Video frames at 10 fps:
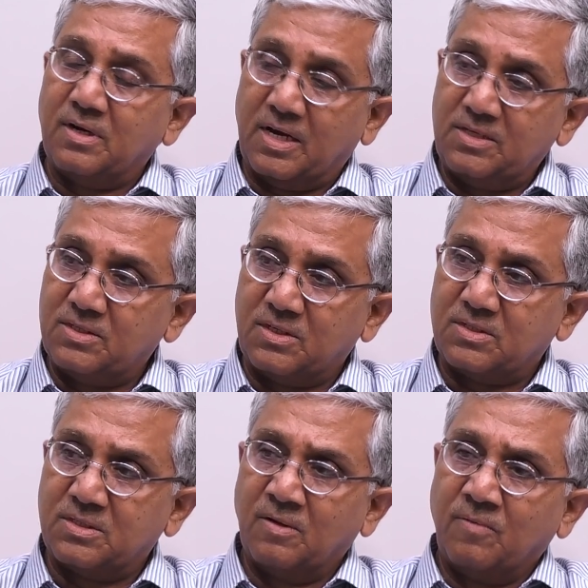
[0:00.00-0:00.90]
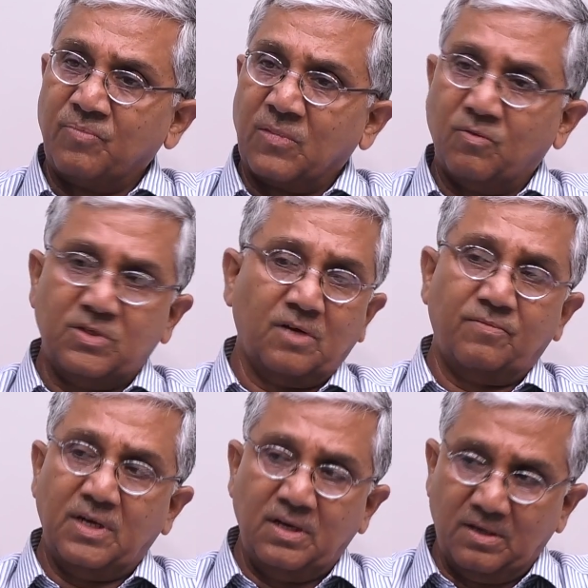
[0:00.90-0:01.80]
IISERs, which are
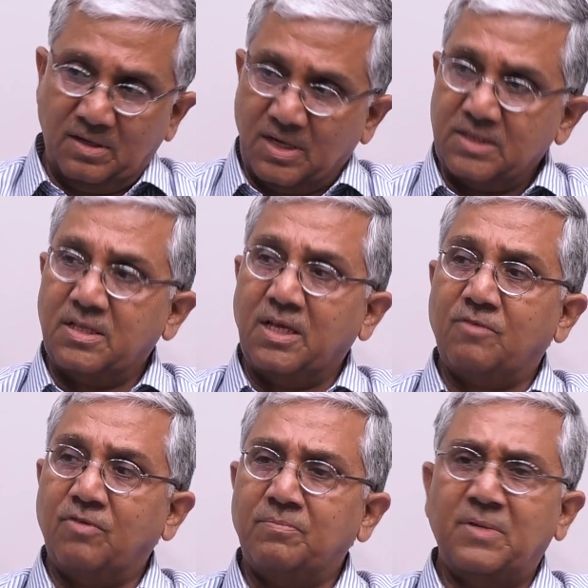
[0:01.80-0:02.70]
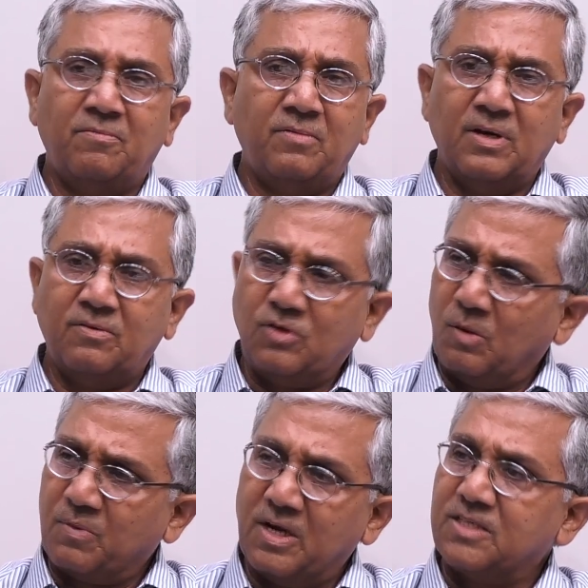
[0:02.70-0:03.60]
very nicely equipped, and we have
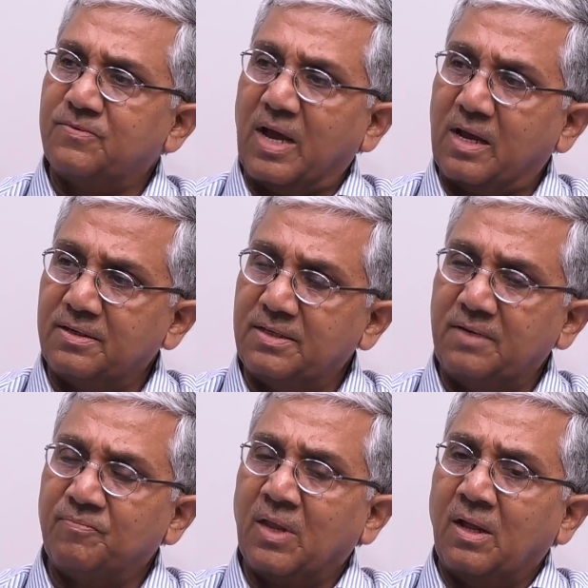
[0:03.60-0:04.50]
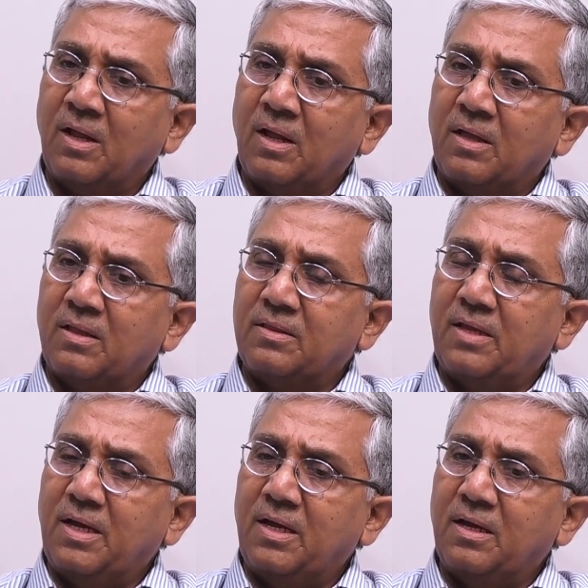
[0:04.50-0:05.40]
top-class faculty,
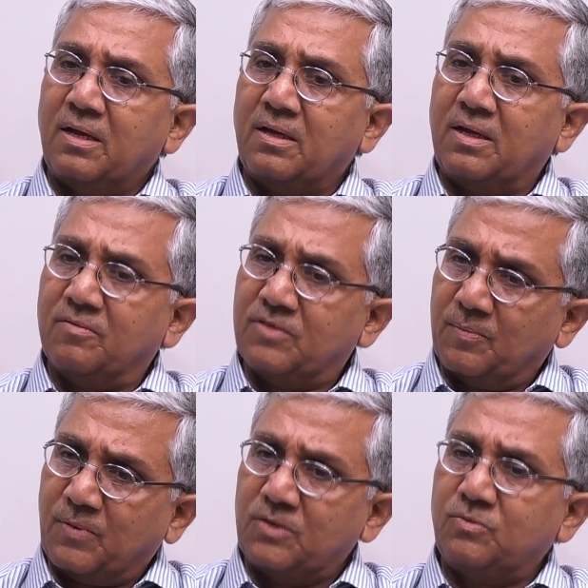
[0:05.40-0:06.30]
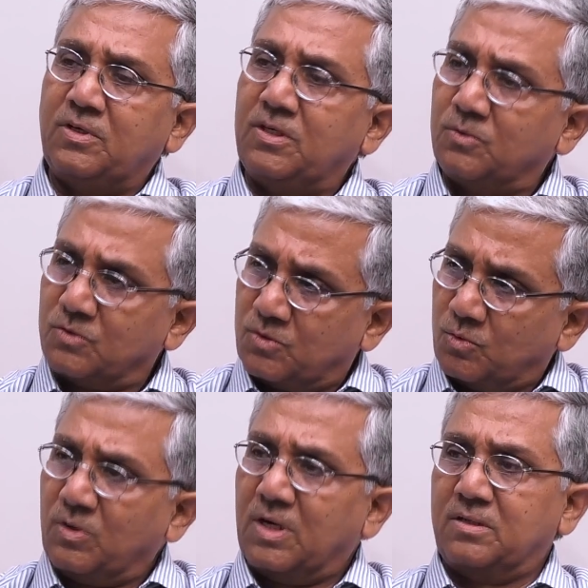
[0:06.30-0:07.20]
they give the opportunity to
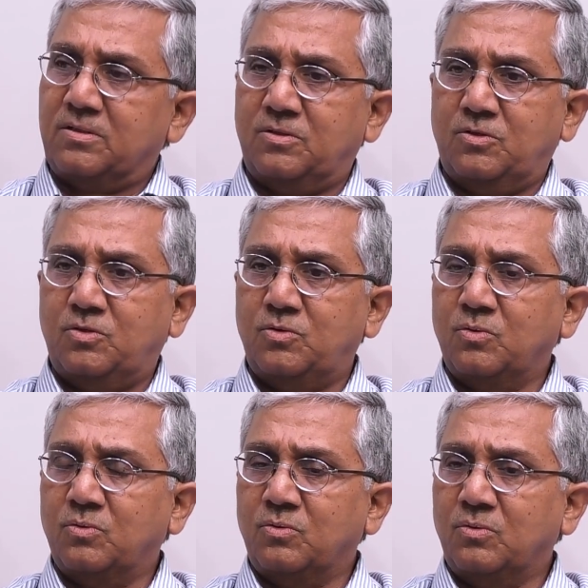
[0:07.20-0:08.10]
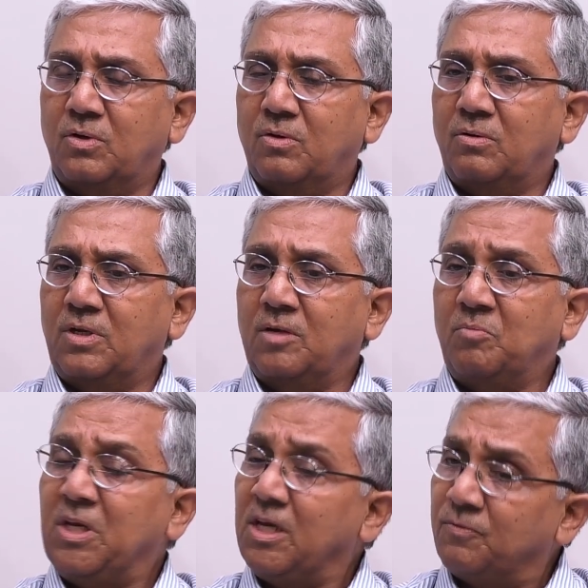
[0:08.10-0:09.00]
students to, in a
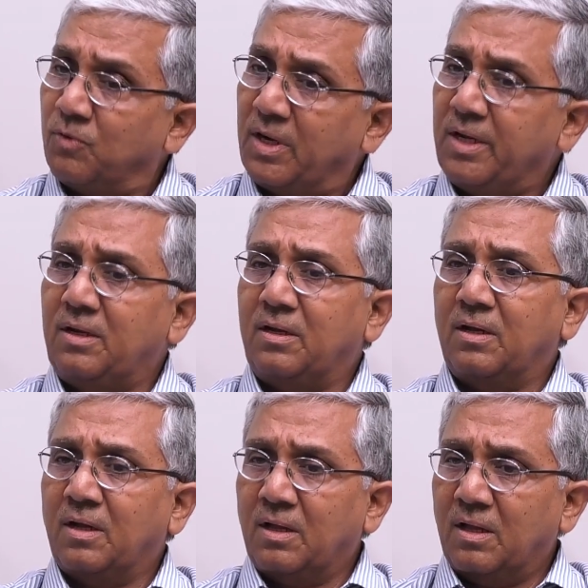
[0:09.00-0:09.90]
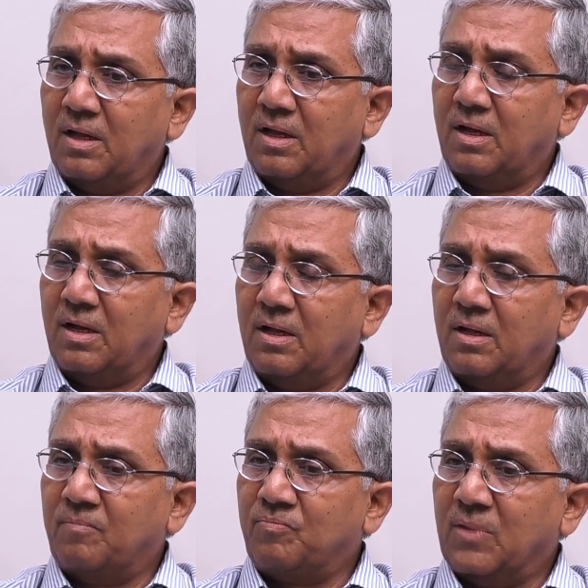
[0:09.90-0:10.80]
meaningfully
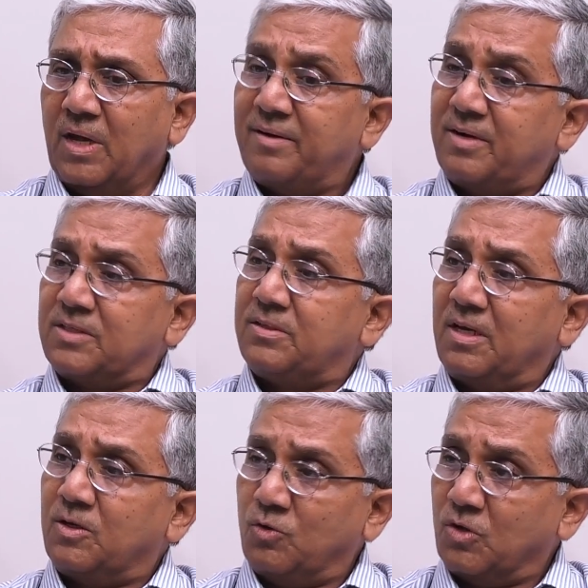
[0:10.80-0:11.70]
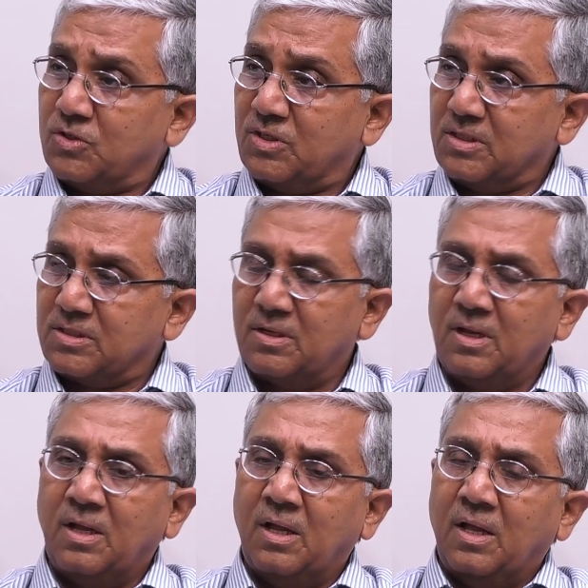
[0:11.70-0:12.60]
address their curiosities.
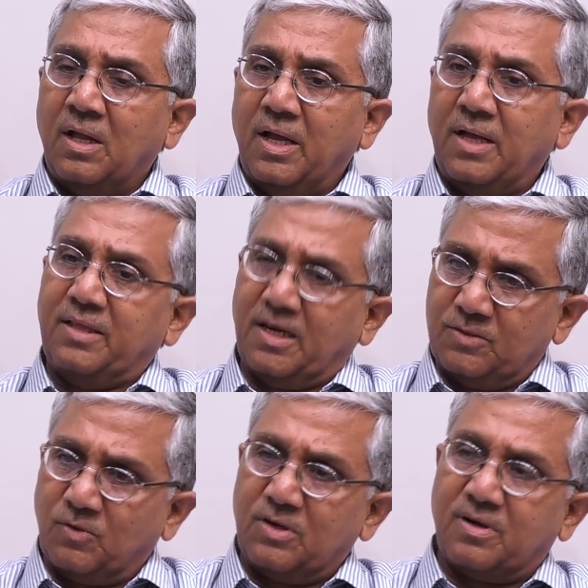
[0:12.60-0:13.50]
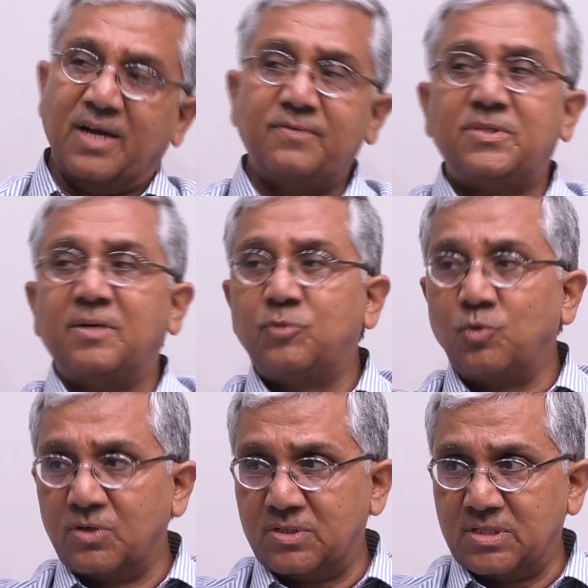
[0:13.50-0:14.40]
And that is what drives them
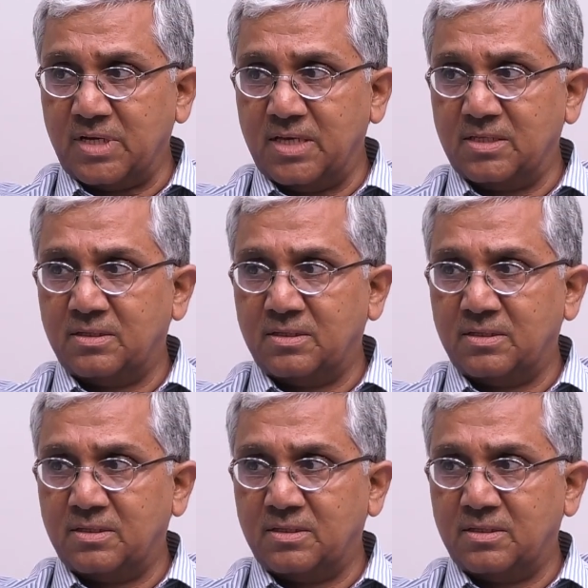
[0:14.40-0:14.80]
towards the science.